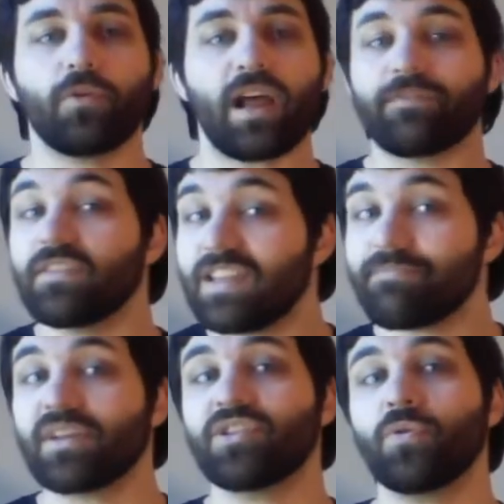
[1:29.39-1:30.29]
I've dipped
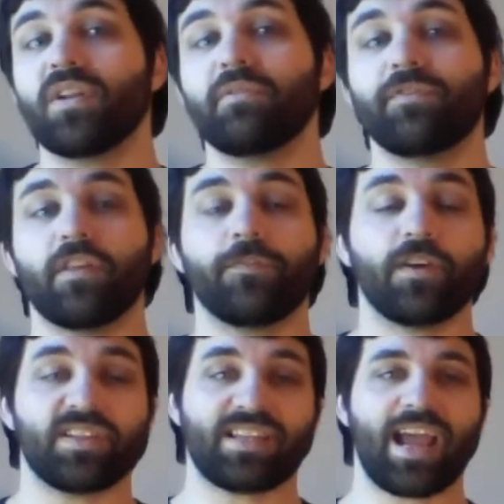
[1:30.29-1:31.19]
my toe into it for the
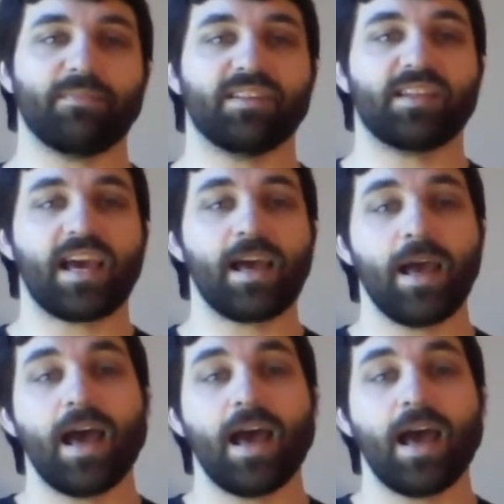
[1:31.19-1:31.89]
first time this year,